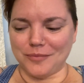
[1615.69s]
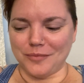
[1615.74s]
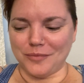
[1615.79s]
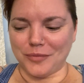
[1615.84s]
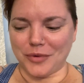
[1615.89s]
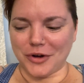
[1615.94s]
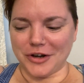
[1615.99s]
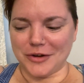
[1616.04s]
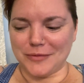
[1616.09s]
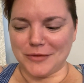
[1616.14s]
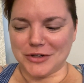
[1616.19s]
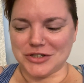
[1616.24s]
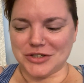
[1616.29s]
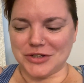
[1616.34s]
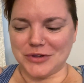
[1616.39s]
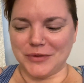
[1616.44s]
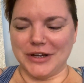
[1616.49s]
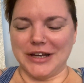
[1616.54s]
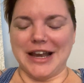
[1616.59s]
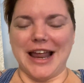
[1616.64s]
pretty much
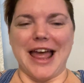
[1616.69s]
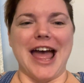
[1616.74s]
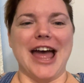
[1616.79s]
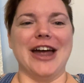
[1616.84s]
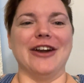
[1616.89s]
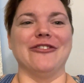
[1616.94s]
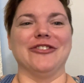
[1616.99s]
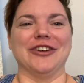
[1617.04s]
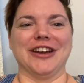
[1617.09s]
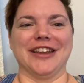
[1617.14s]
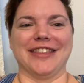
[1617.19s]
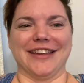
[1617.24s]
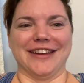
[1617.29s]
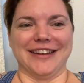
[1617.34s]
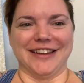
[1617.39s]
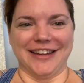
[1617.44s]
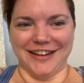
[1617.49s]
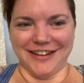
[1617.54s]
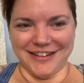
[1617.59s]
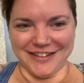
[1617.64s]
doing
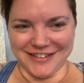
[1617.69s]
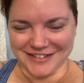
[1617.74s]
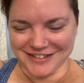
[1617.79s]
everything